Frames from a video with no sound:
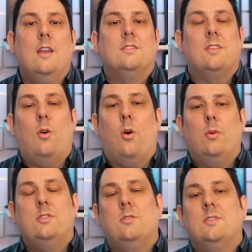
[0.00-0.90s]
So
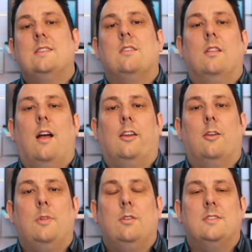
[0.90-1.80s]
always use these online
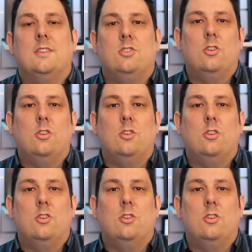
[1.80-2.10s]
communities.